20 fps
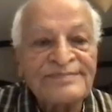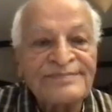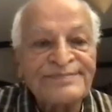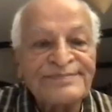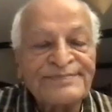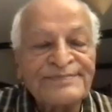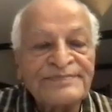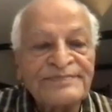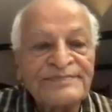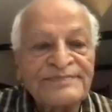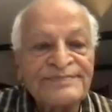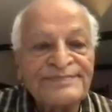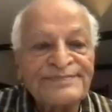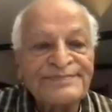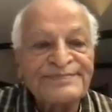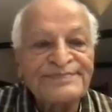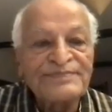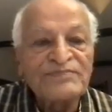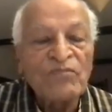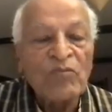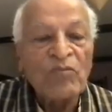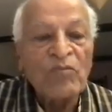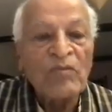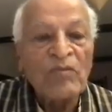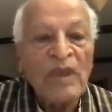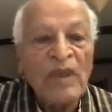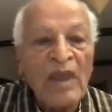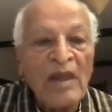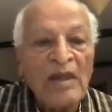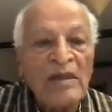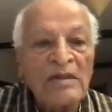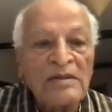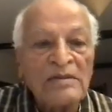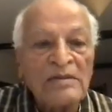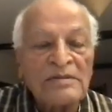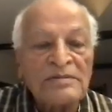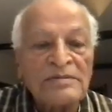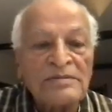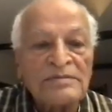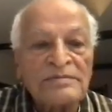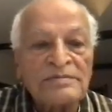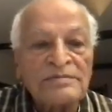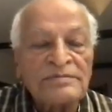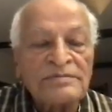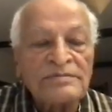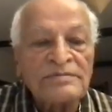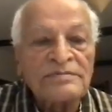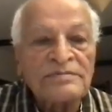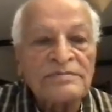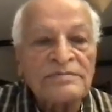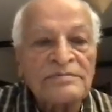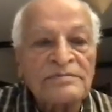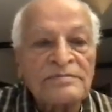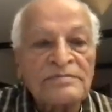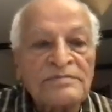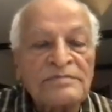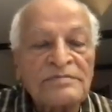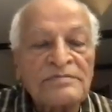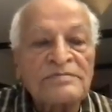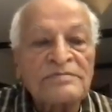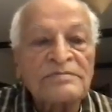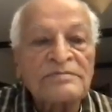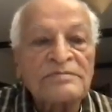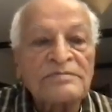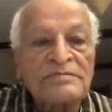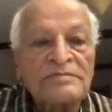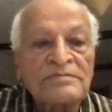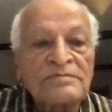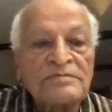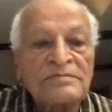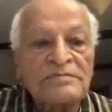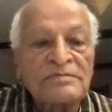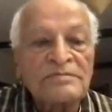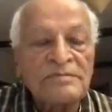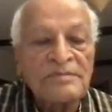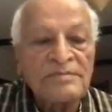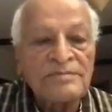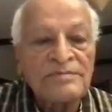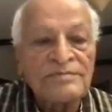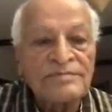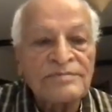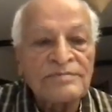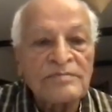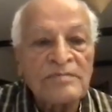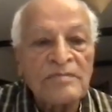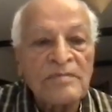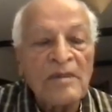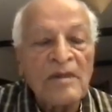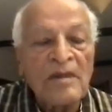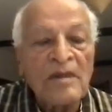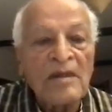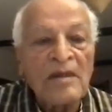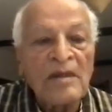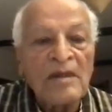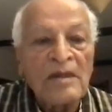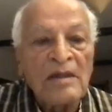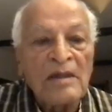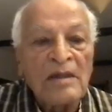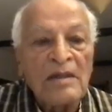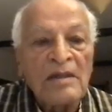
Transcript: This person isn't speaking.